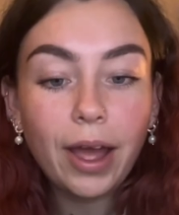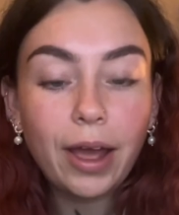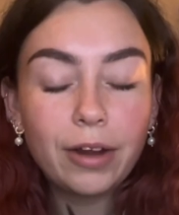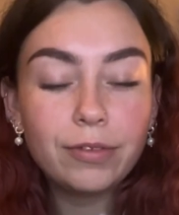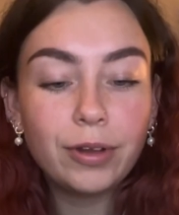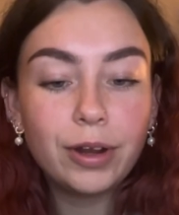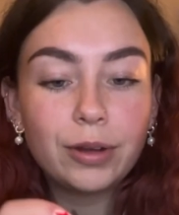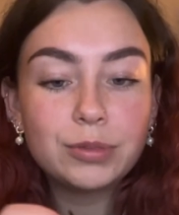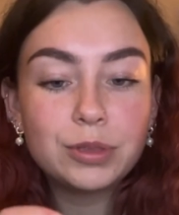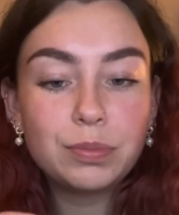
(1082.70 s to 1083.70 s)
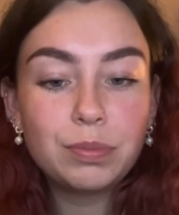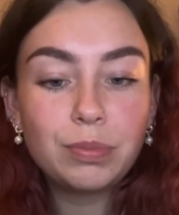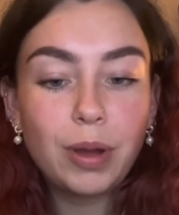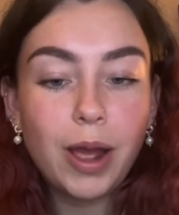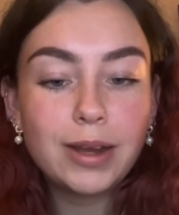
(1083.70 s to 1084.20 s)
and I feel like I'm just
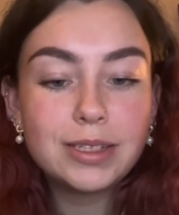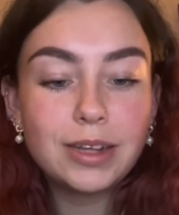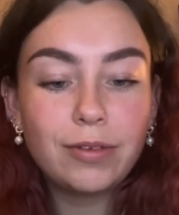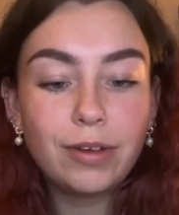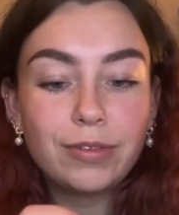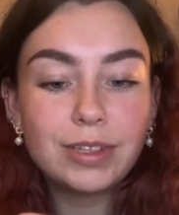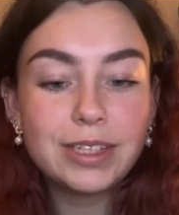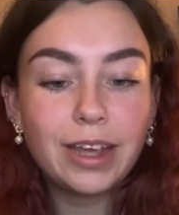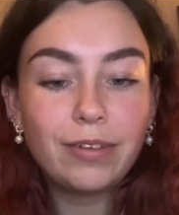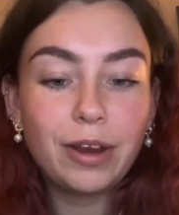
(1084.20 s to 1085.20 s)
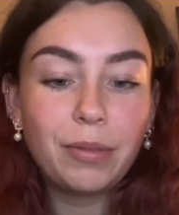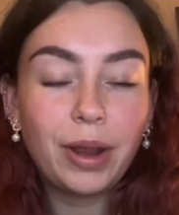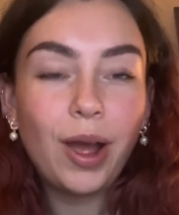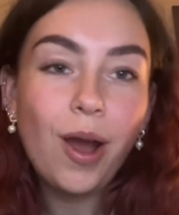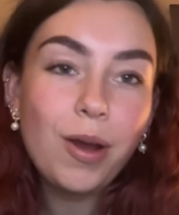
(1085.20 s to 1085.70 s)
buying stuff like for the sake of it, and I'm like,
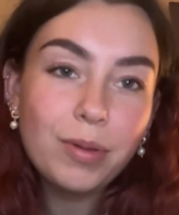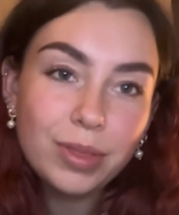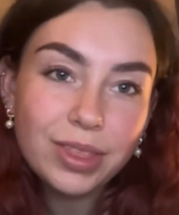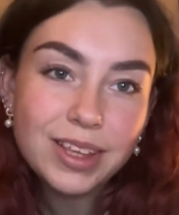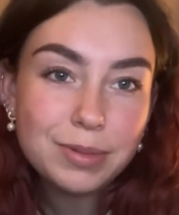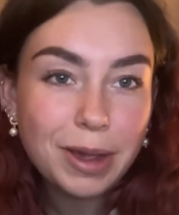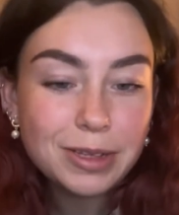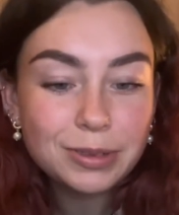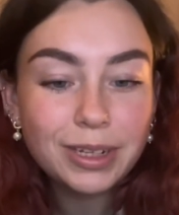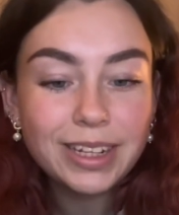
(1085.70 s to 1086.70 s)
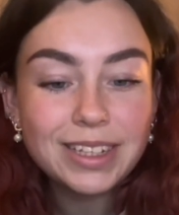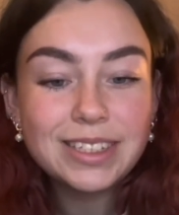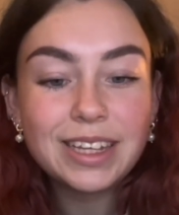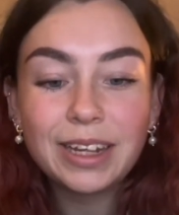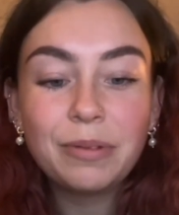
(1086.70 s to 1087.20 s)
oh, this person will like this
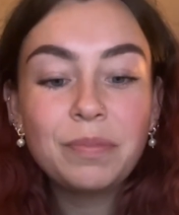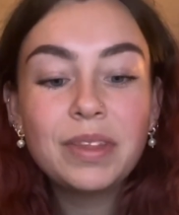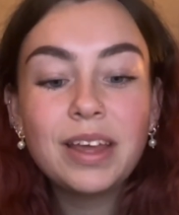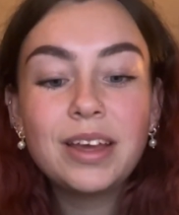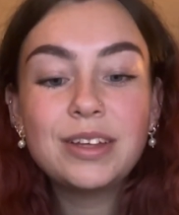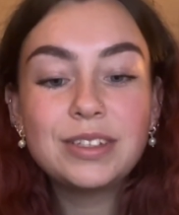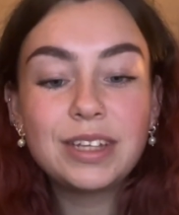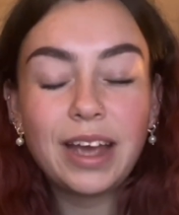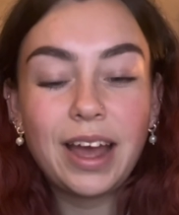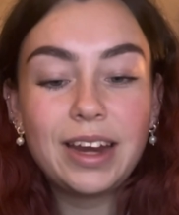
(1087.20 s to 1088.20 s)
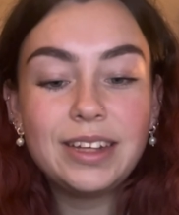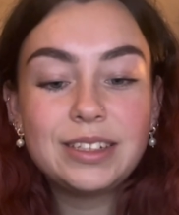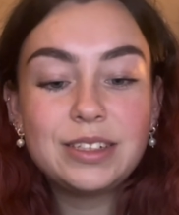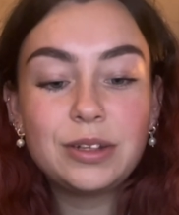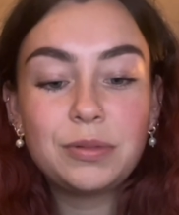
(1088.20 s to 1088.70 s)
thing. So yeah, I need to
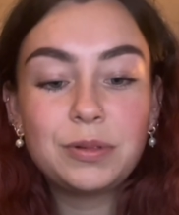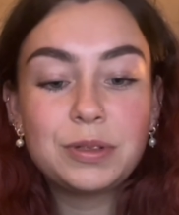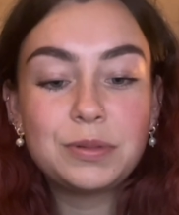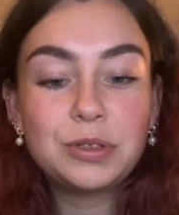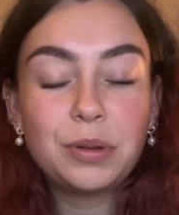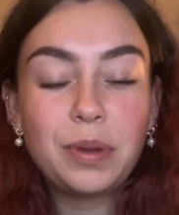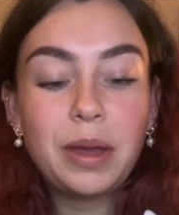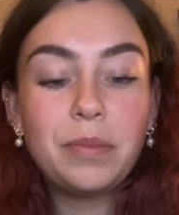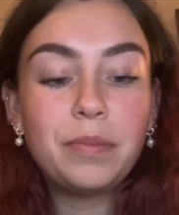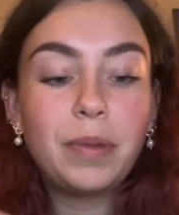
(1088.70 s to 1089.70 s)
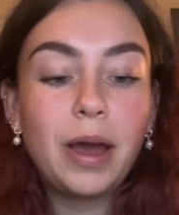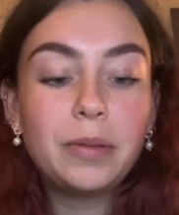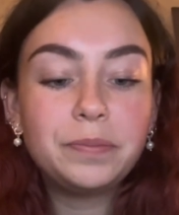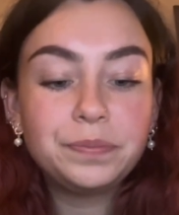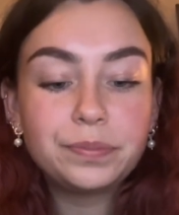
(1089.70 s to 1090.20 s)
stop Christmas shopping. But
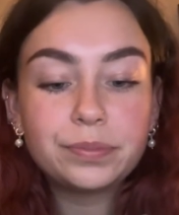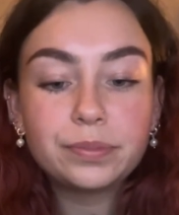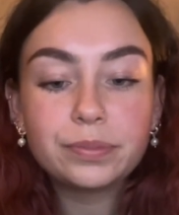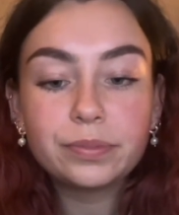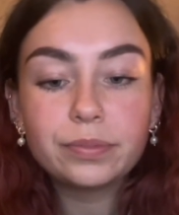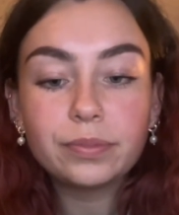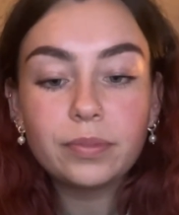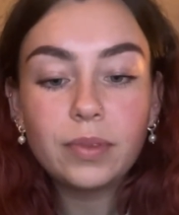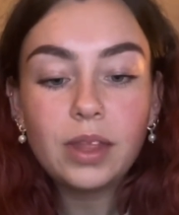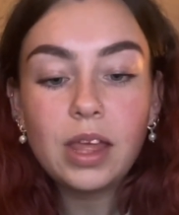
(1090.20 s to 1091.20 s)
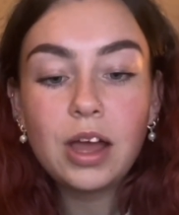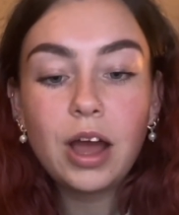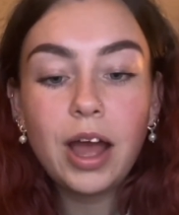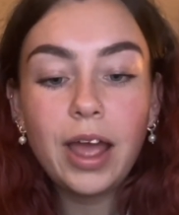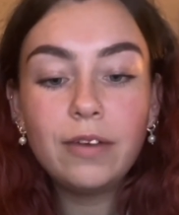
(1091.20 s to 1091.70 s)

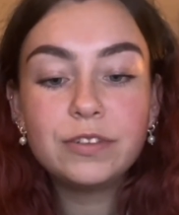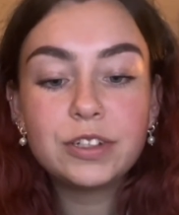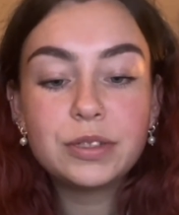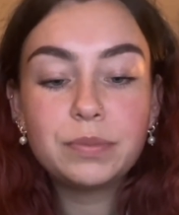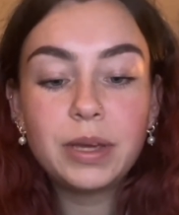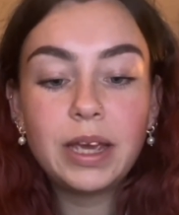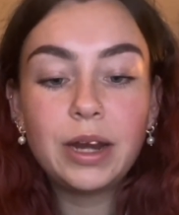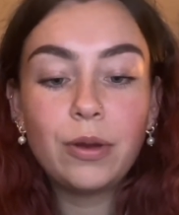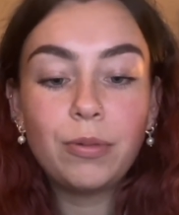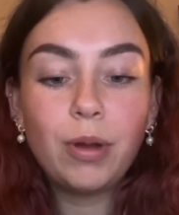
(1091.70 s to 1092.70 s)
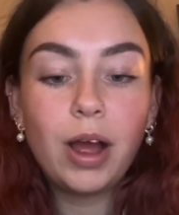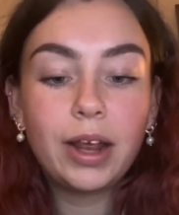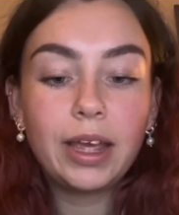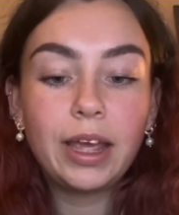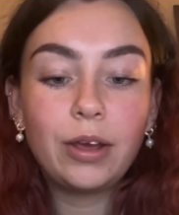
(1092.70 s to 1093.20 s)
I have just been
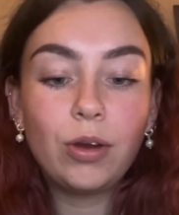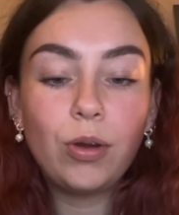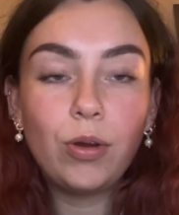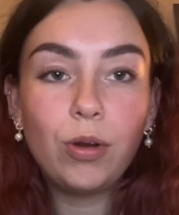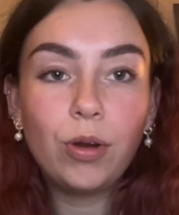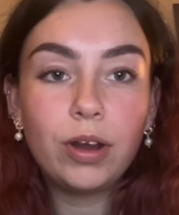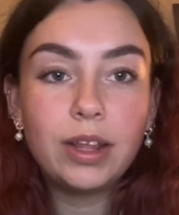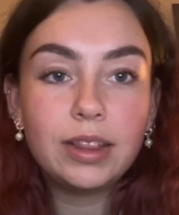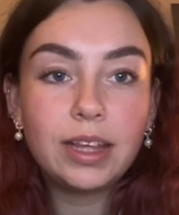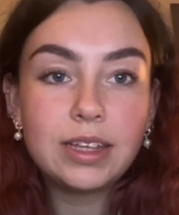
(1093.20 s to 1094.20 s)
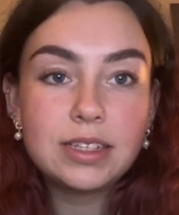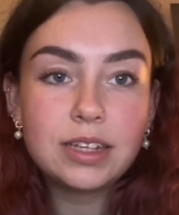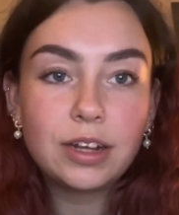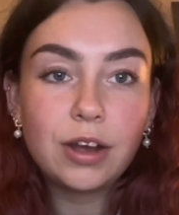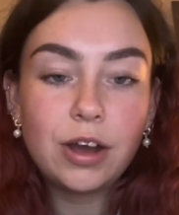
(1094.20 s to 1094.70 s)
working on this
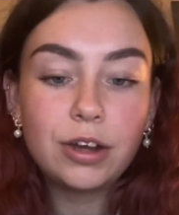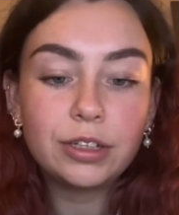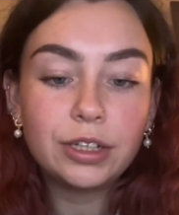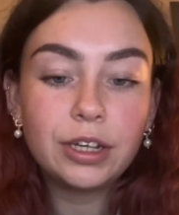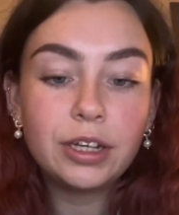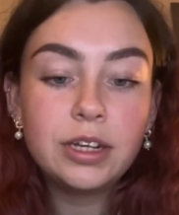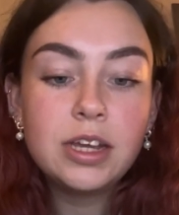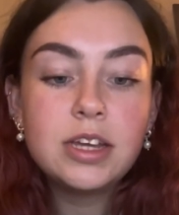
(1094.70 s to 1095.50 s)
cardigan.